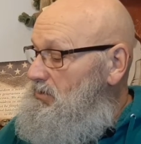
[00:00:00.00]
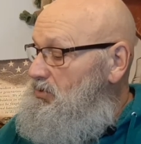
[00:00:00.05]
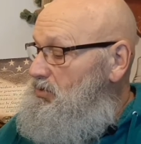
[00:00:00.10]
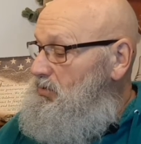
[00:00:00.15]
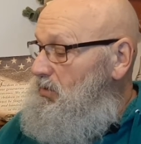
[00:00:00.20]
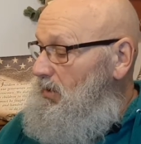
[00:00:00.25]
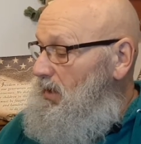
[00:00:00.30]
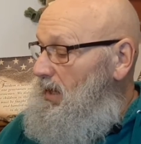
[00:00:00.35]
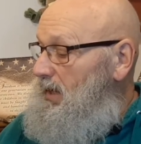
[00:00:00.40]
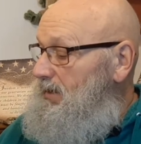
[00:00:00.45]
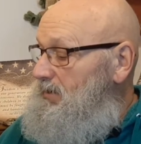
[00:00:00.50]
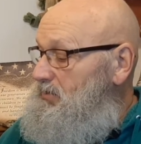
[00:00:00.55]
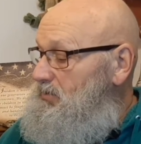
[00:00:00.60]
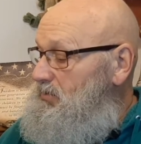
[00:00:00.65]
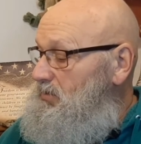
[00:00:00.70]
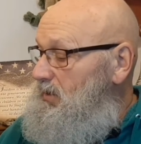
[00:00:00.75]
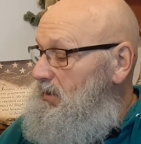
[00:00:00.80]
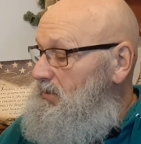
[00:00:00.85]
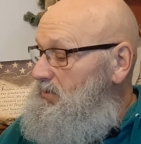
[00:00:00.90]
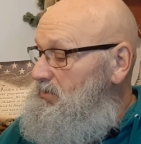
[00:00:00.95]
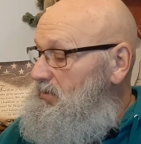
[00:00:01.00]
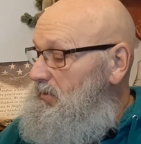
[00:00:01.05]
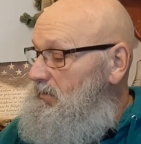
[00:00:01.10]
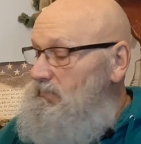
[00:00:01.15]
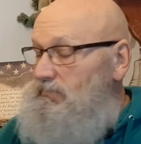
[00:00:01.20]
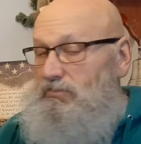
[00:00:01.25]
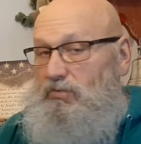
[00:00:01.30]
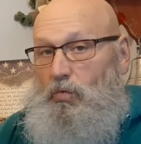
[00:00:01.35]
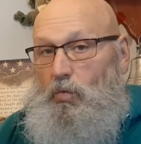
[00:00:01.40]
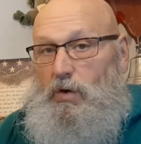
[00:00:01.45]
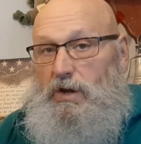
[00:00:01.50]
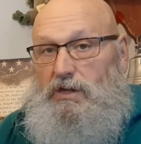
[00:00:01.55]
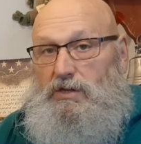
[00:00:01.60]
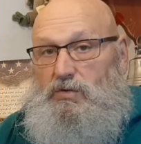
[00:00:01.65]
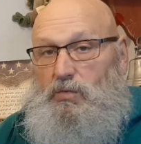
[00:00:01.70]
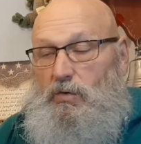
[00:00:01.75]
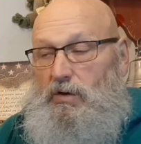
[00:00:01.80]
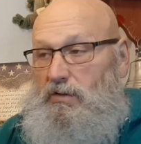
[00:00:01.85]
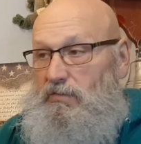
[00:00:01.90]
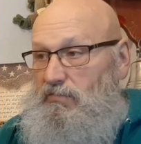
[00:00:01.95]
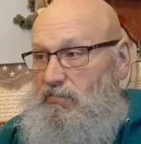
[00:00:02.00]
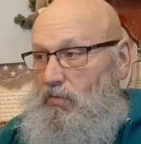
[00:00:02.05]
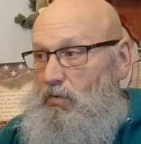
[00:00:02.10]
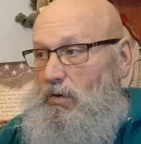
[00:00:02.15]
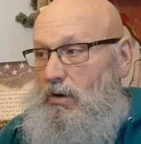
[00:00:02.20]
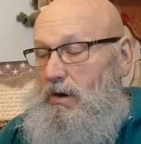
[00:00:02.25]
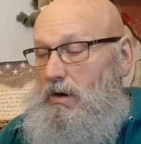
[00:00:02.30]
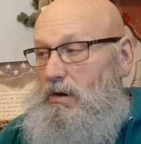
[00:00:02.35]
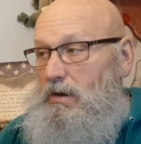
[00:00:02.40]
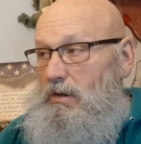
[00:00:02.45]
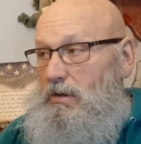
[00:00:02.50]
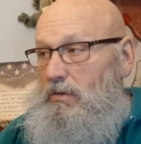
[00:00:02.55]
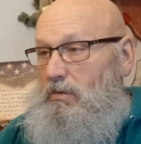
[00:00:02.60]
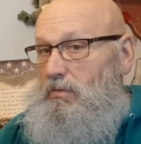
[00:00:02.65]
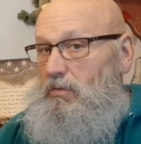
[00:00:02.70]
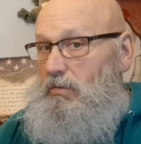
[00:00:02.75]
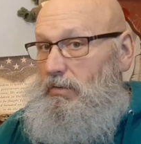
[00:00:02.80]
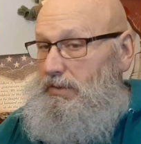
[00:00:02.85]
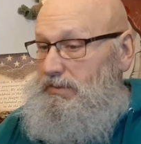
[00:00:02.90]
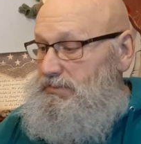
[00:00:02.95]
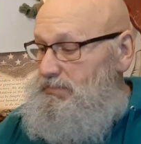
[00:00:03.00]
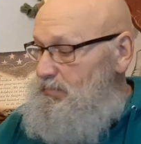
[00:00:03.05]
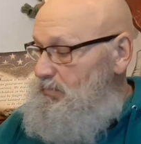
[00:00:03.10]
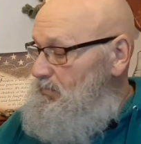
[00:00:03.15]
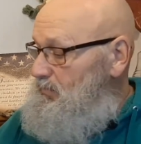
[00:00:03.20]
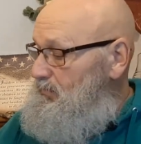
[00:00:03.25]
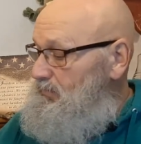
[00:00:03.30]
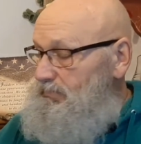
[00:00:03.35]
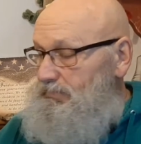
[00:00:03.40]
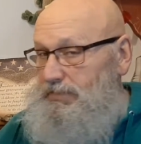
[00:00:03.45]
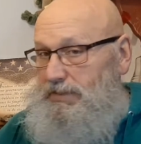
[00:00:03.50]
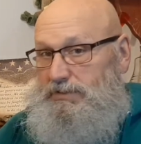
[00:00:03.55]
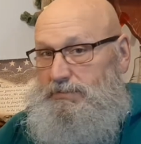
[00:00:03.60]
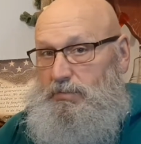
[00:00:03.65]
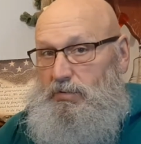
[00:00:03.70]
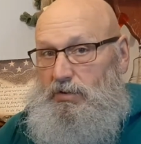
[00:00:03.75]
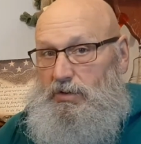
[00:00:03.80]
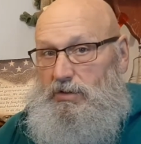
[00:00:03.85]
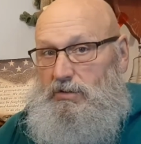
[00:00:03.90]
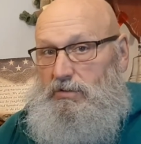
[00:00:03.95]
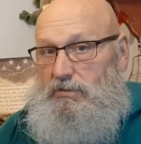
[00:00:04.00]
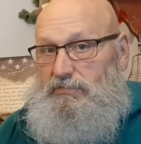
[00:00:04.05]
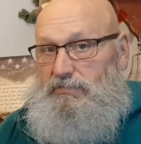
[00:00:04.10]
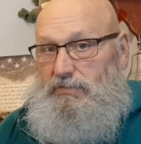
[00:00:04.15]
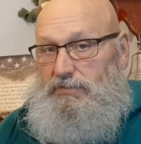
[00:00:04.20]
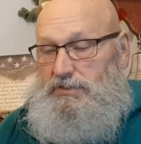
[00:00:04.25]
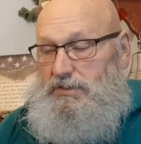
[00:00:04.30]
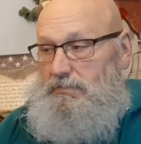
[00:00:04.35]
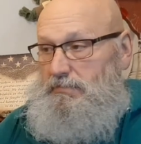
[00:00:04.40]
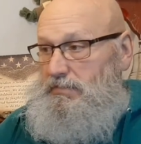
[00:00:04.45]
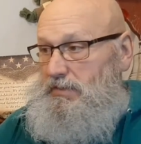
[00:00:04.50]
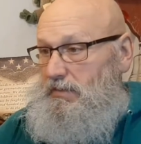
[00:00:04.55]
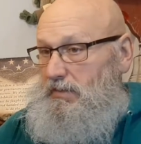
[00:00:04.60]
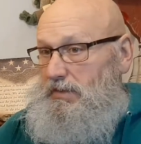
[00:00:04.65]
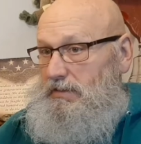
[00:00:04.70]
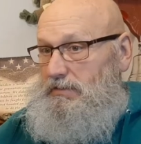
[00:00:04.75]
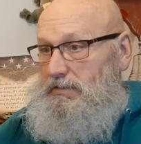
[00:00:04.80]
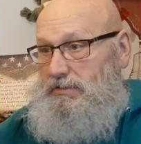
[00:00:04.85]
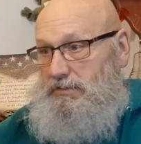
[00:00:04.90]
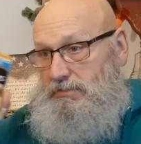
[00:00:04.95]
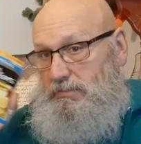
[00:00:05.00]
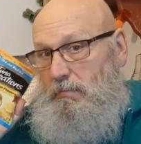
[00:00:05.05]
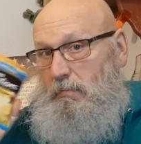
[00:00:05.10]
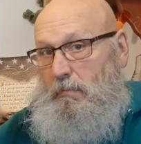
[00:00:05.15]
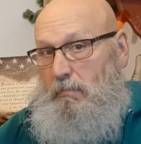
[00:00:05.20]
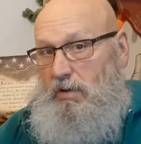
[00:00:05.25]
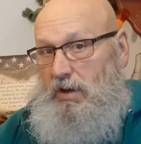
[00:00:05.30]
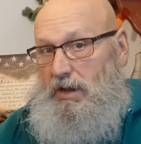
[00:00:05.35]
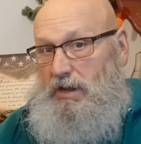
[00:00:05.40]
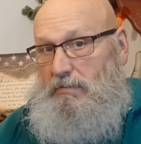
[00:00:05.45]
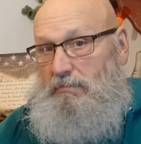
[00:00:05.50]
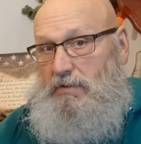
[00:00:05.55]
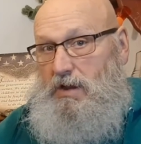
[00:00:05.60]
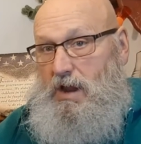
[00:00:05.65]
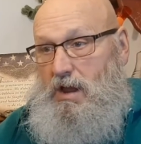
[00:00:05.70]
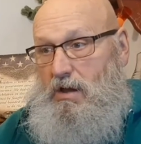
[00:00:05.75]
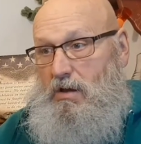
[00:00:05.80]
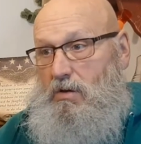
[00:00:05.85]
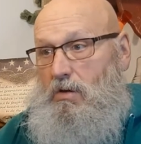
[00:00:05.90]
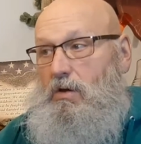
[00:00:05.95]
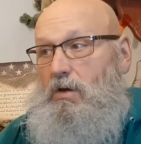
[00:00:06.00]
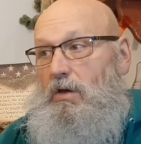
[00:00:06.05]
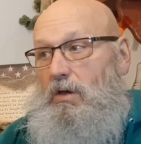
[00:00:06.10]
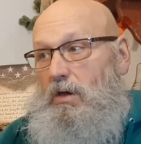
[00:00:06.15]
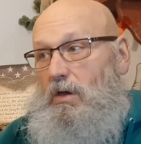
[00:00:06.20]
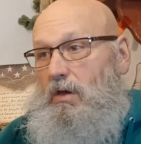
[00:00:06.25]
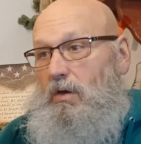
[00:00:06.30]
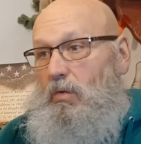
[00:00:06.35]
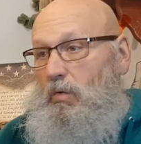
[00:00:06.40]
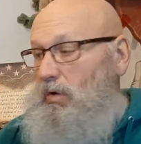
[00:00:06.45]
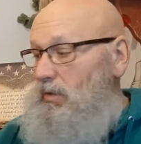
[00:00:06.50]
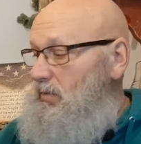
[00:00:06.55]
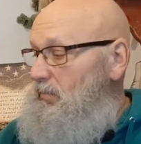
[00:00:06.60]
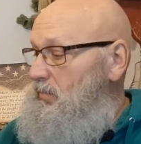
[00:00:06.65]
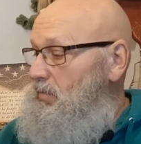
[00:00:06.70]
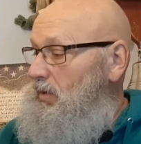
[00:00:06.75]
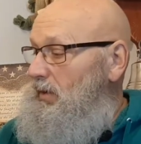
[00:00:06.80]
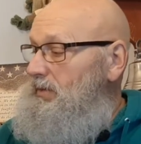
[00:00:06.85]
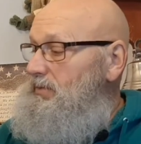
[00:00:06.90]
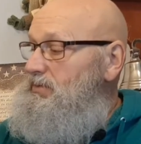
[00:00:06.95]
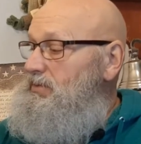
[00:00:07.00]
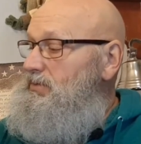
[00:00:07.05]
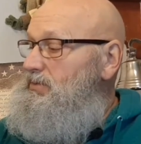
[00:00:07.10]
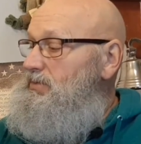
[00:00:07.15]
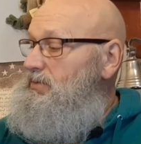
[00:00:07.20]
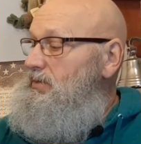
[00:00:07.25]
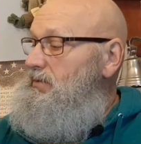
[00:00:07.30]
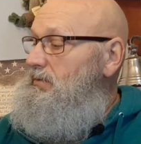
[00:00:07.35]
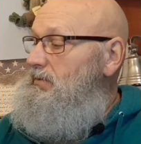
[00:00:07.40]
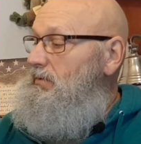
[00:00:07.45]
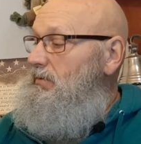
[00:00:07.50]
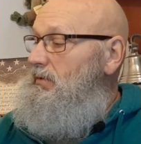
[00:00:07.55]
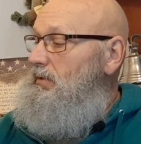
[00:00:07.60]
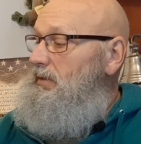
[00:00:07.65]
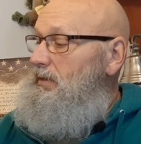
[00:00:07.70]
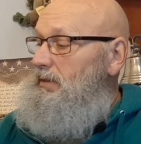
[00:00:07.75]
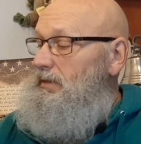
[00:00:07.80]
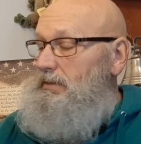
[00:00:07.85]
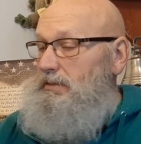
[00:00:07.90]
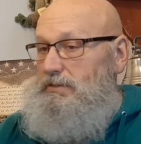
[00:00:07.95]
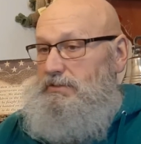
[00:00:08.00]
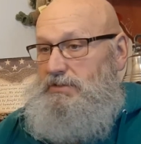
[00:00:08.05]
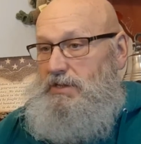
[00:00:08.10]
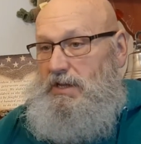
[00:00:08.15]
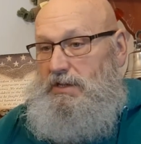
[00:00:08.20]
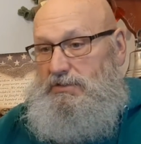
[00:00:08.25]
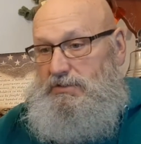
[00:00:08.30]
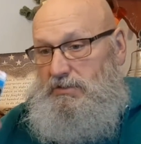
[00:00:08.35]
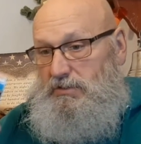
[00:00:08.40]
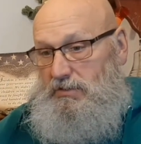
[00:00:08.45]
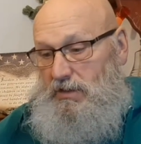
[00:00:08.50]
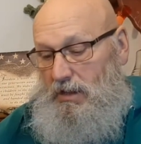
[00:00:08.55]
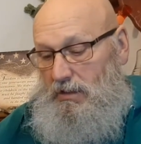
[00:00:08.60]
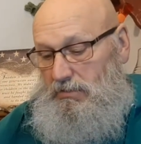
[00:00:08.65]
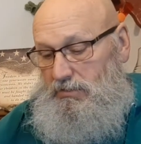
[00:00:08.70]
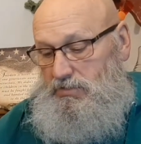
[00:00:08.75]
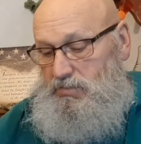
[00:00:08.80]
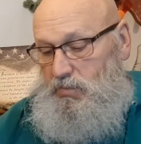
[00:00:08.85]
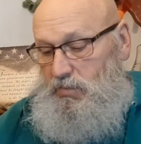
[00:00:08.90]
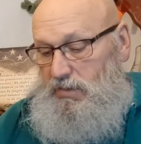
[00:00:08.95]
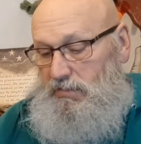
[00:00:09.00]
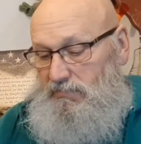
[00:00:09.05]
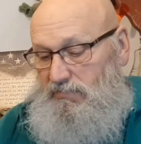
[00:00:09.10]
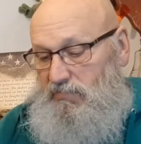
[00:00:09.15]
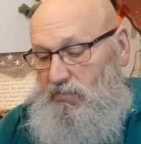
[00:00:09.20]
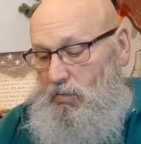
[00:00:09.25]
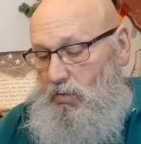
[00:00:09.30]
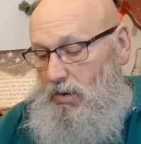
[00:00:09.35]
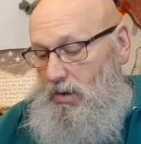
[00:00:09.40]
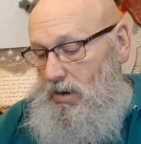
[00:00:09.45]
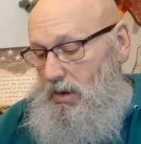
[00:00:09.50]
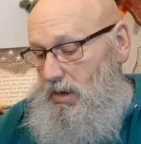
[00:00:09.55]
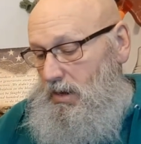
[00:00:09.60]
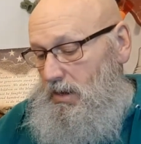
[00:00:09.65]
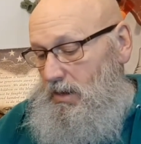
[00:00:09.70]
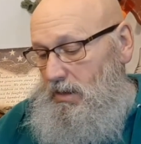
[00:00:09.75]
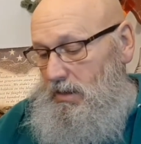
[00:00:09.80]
July 6th of 2024. Well, that's pretty good for something like this. Buy them now while the price is still, in this case, $1.24.